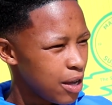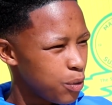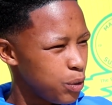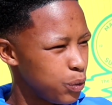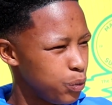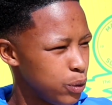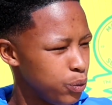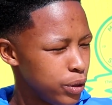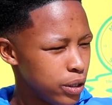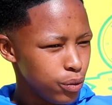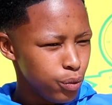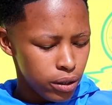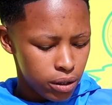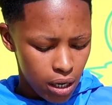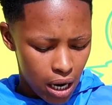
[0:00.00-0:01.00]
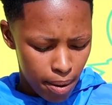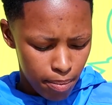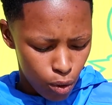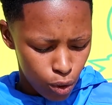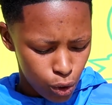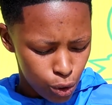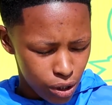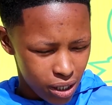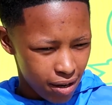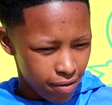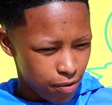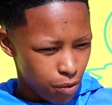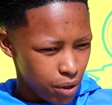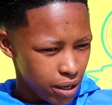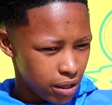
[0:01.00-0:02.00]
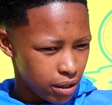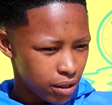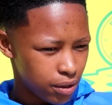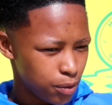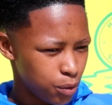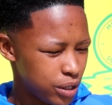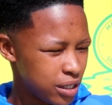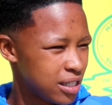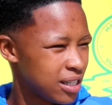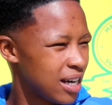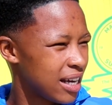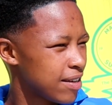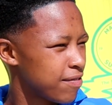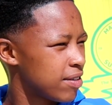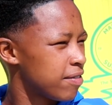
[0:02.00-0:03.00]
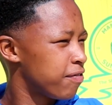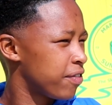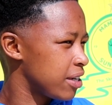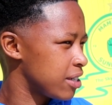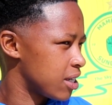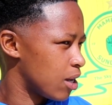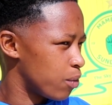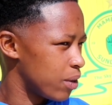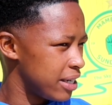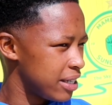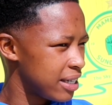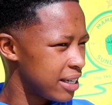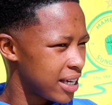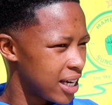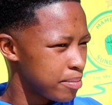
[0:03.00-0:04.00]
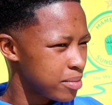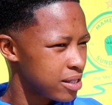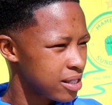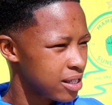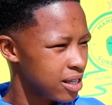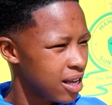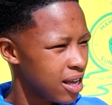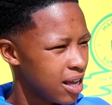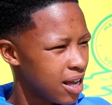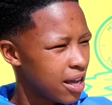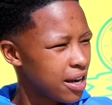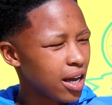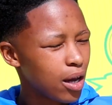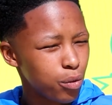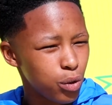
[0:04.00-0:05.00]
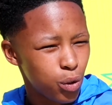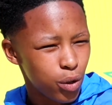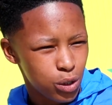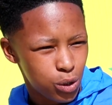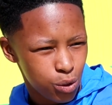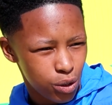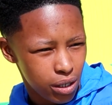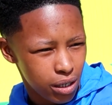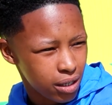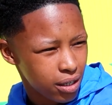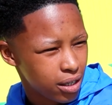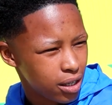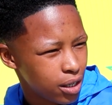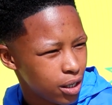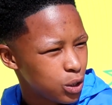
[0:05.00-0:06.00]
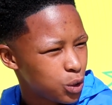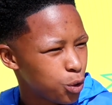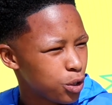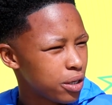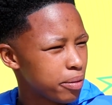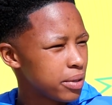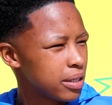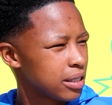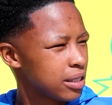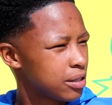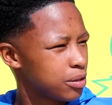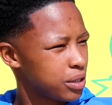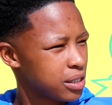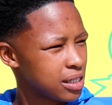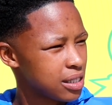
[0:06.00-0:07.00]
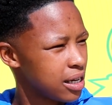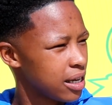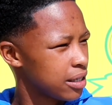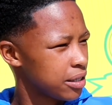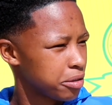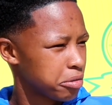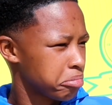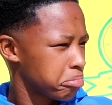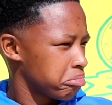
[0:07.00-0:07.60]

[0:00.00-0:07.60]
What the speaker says: We go to CAF where we didn't like even finish our league games, and now we're going to a tournament which is like